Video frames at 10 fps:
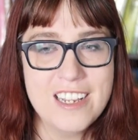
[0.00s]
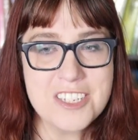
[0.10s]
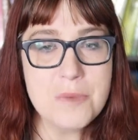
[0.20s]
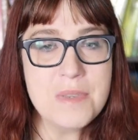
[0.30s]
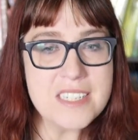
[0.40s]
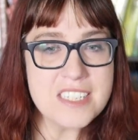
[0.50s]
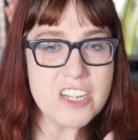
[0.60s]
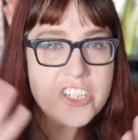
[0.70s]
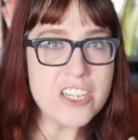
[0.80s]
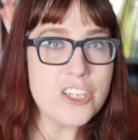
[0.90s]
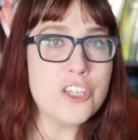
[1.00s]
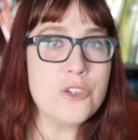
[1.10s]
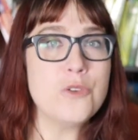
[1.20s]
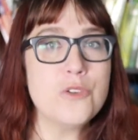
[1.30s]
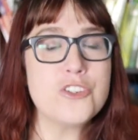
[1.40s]
to miss such a
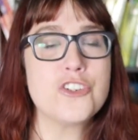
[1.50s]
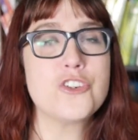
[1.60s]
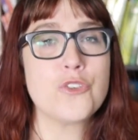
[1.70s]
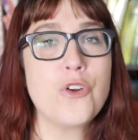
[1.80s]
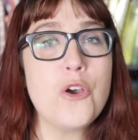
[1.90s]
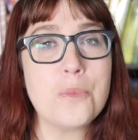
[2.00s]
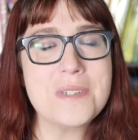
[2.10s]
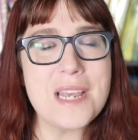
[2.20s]
huge trope.